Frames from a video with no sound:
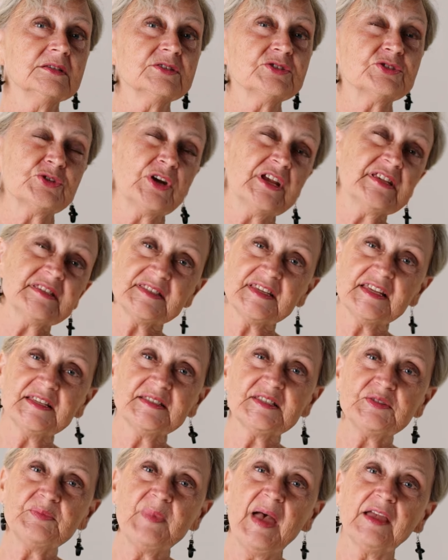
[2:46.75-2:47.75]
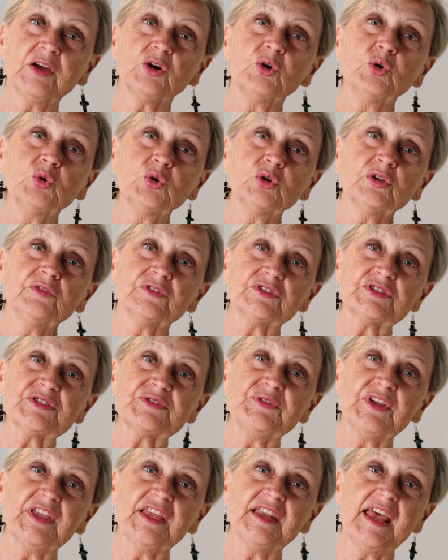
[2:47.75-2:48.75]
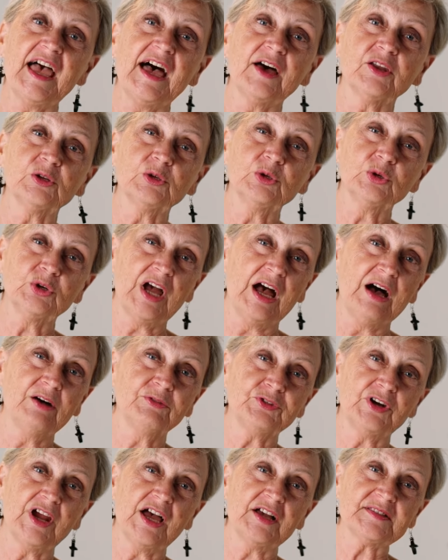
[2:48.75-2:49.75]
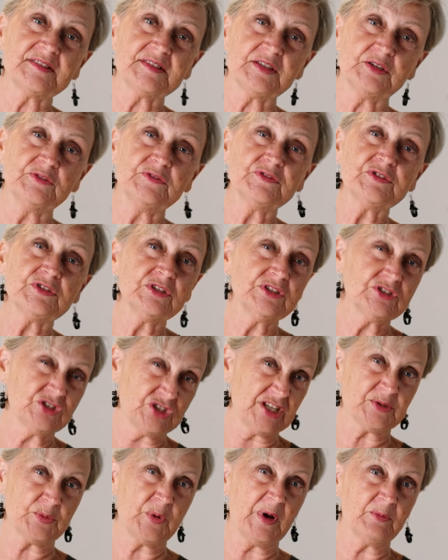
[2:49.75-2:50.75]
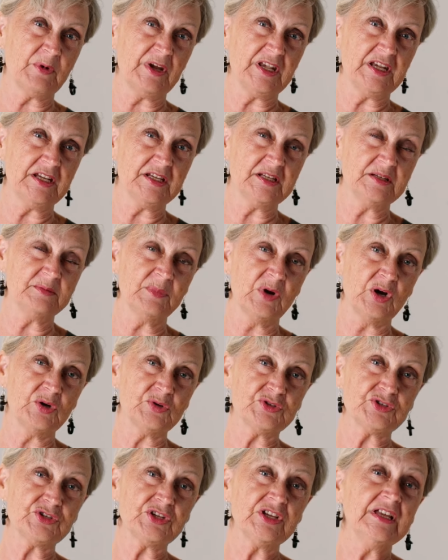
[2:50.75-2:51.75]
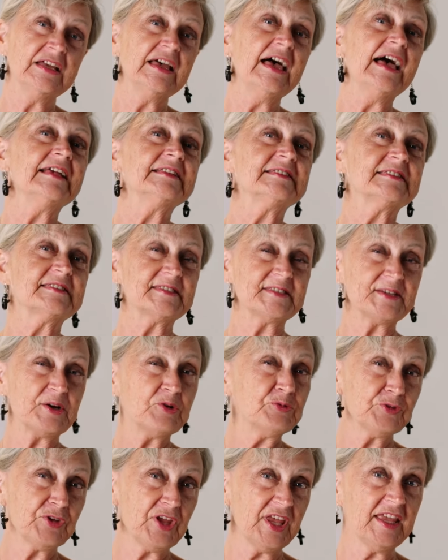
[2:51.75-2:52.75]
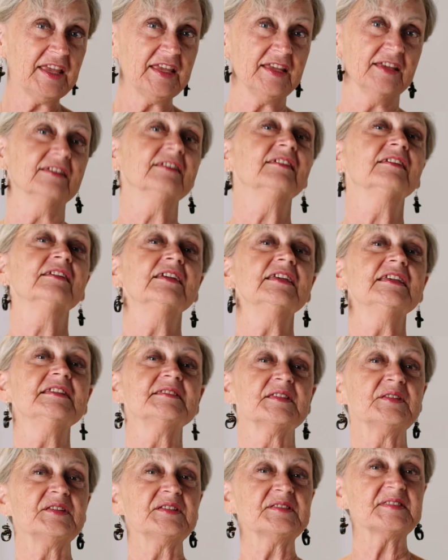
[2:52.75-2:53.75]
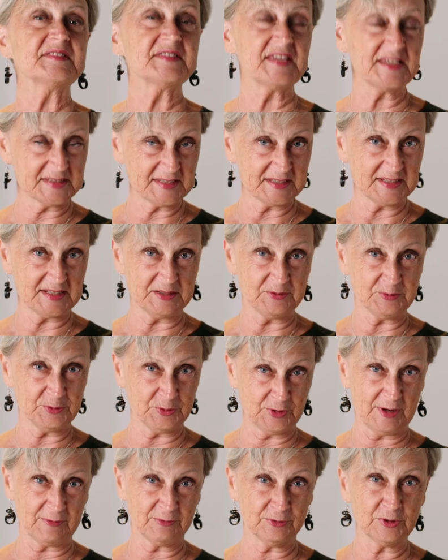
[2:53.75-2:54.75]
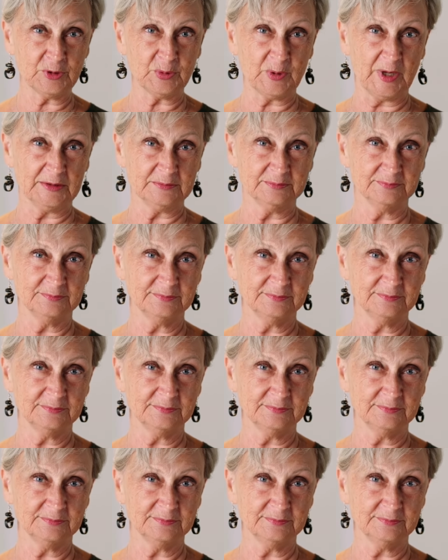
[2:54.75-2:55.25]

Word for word: Stress tends to make all of us forget how to look after ourselves just when we need it most, and self care is a necessity for everyone.